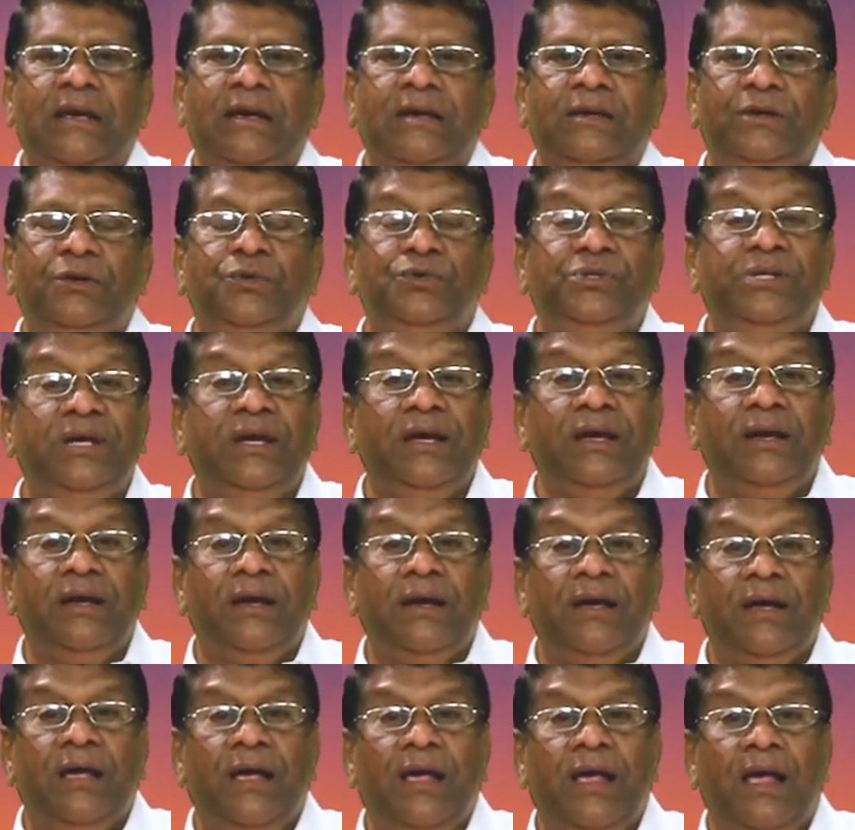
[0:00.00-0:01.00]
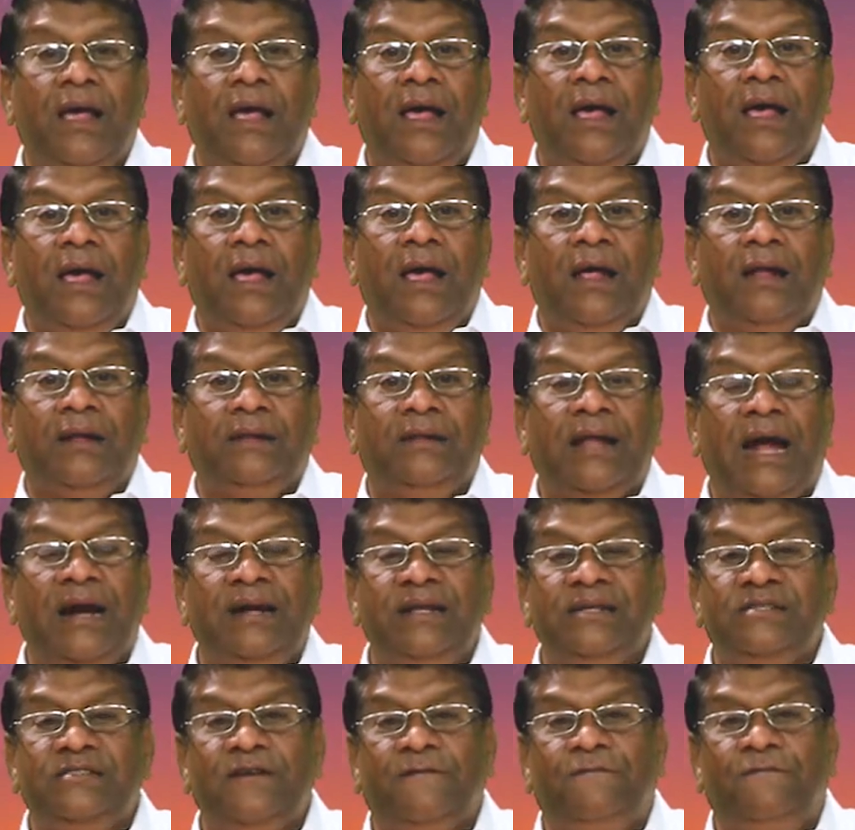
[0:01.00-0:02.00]
You see, that
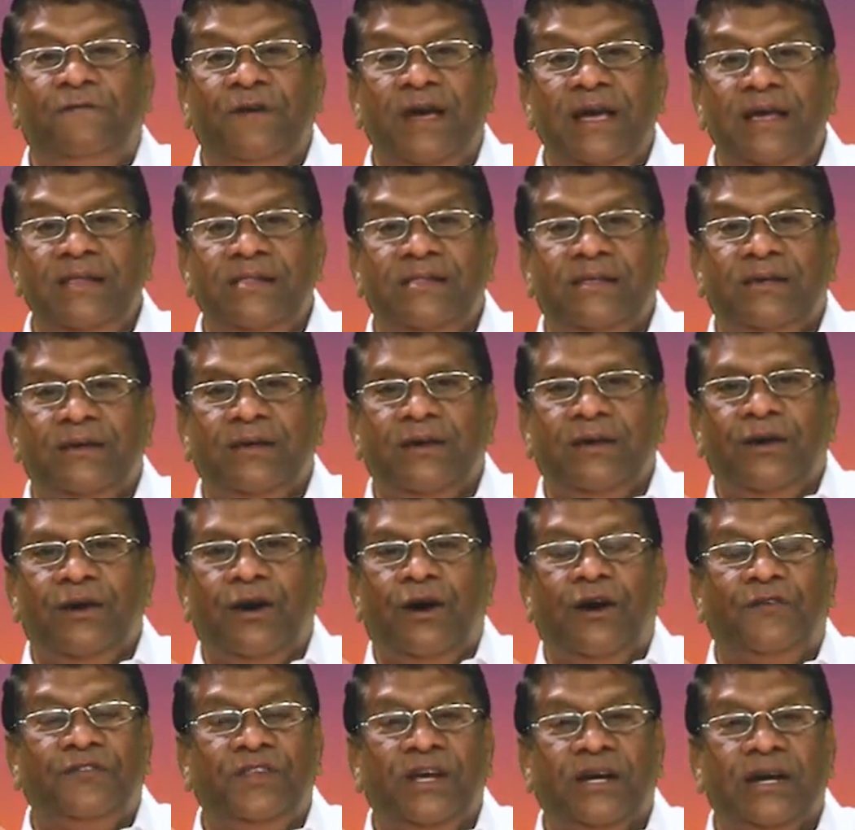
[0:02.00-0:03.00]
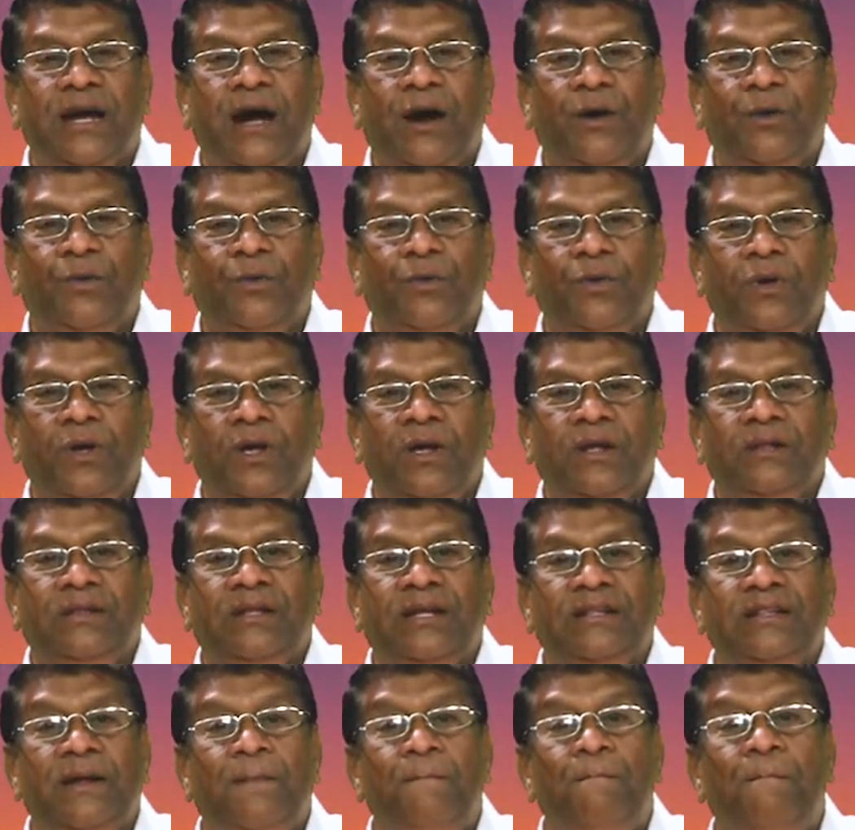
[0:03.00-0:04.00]
is the faith of the cow,
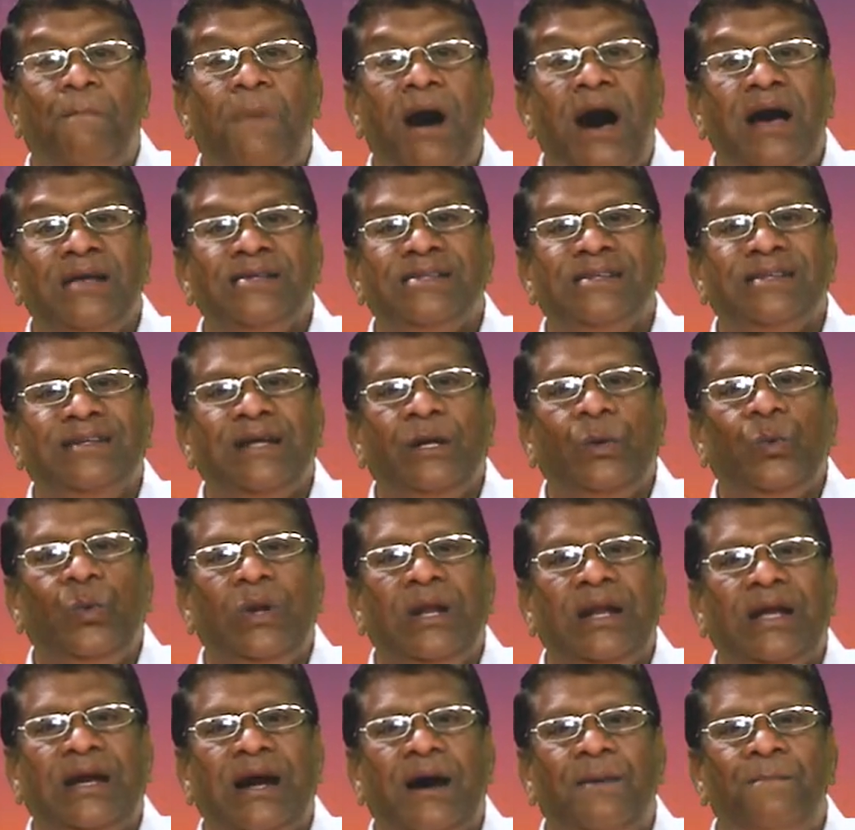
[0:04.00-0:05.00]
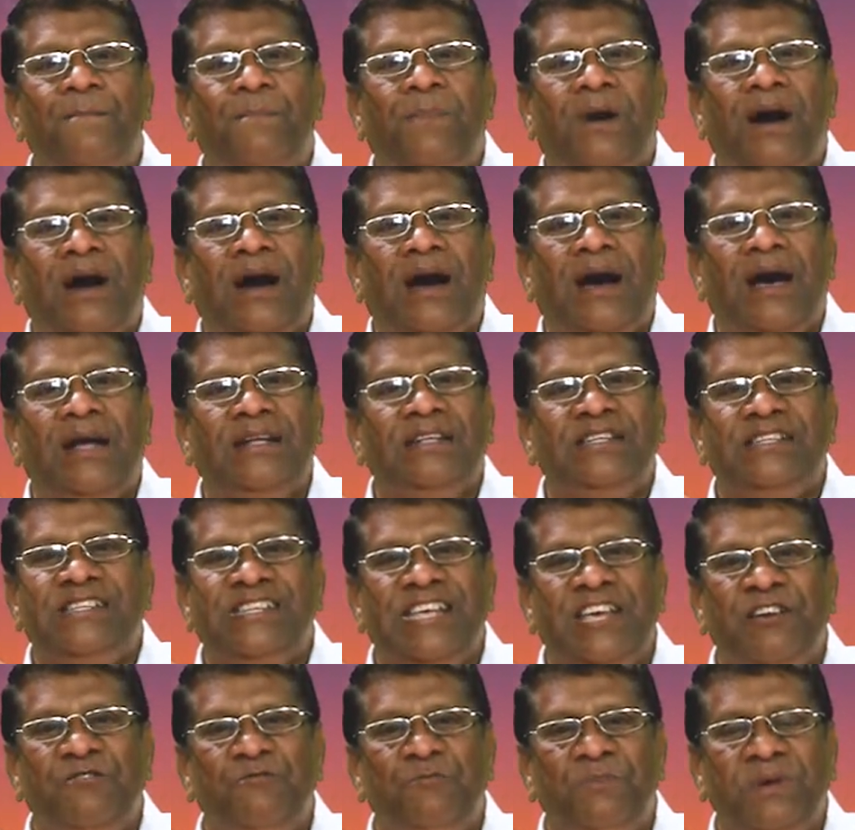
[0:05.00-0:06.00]
that the master will come and
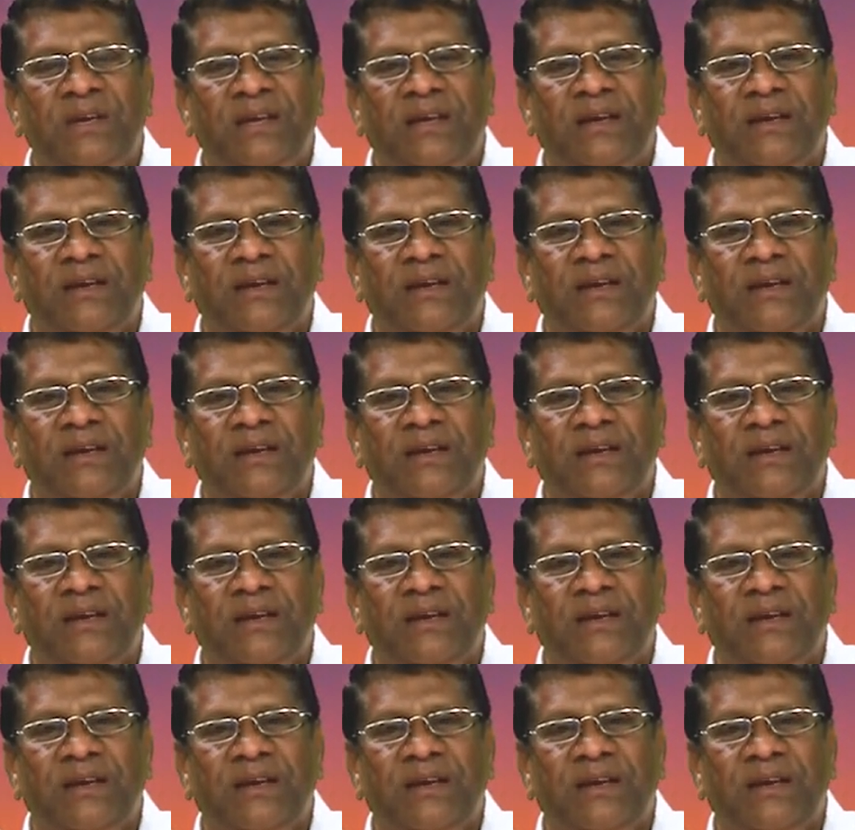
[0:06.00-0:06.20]
save me.